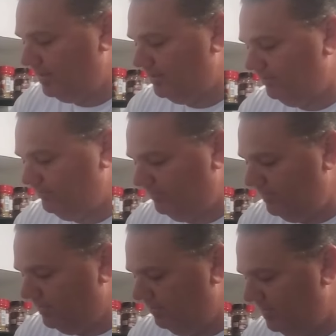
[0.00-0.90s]
again, if
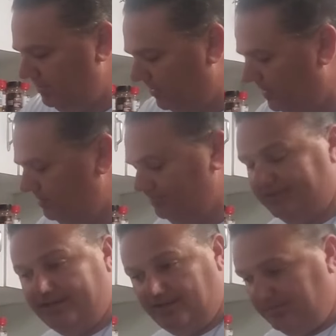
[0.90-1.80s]
people aren't
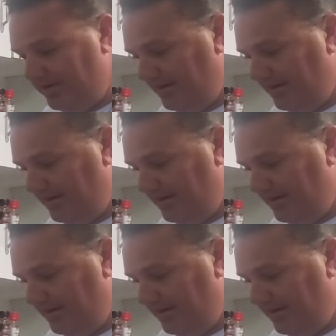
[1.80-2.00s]
liking